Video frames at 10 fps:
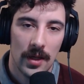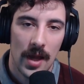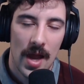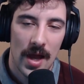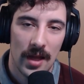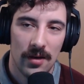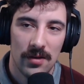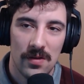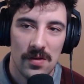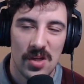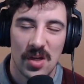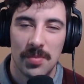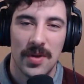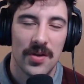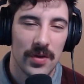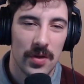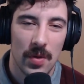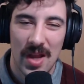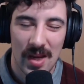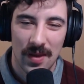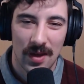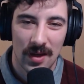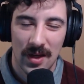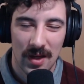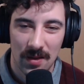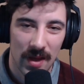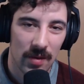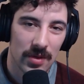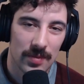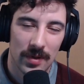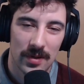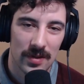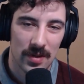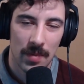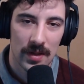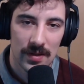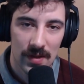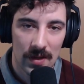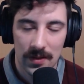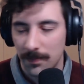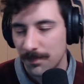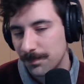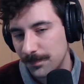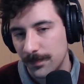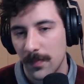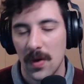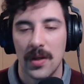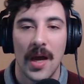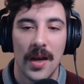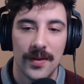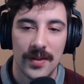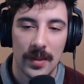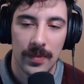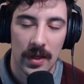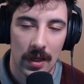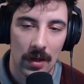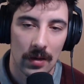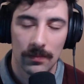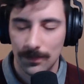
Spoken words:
And you could potentially do anything in any language, but it doesn't make sense. Kind of the same thing here.